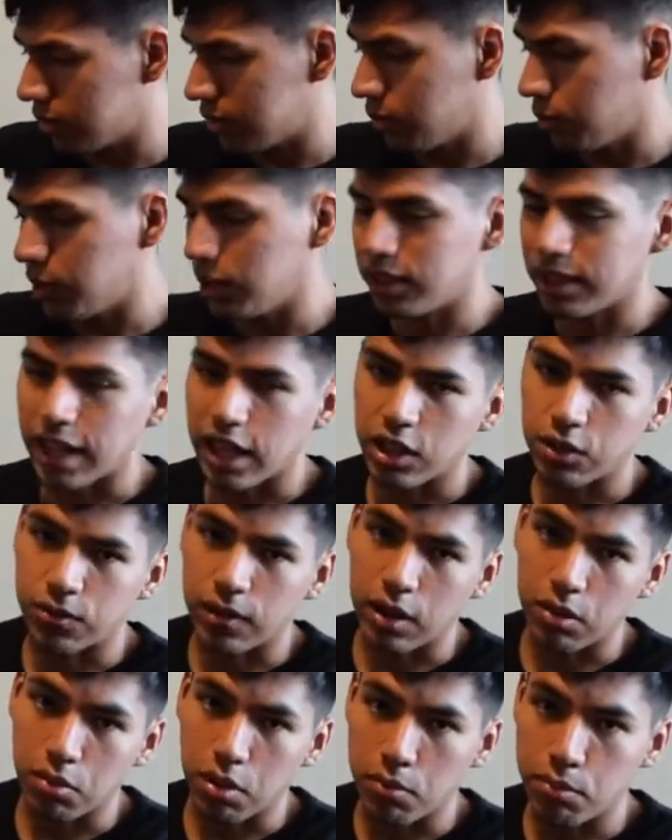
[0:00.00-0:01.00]
really
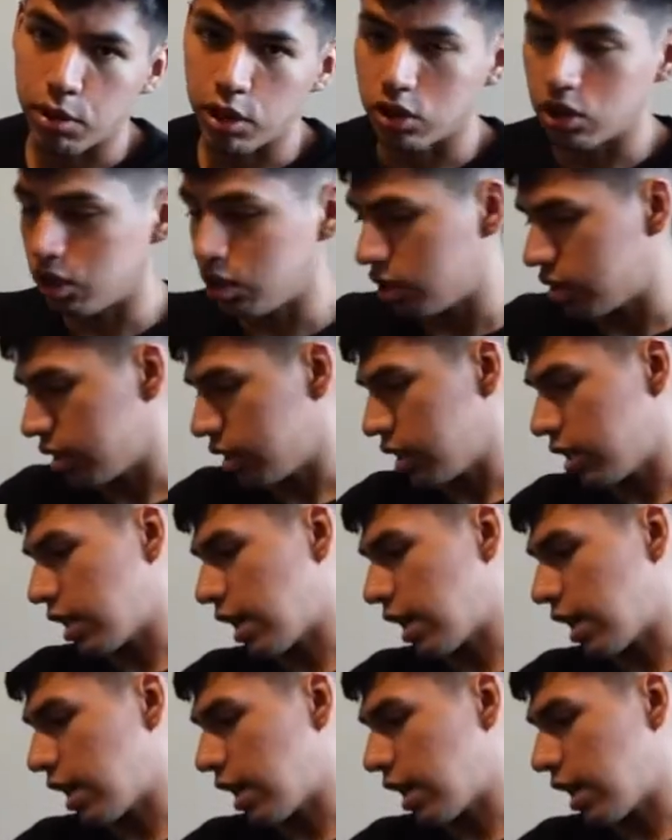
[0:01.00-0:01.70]
satisfied with my purchase and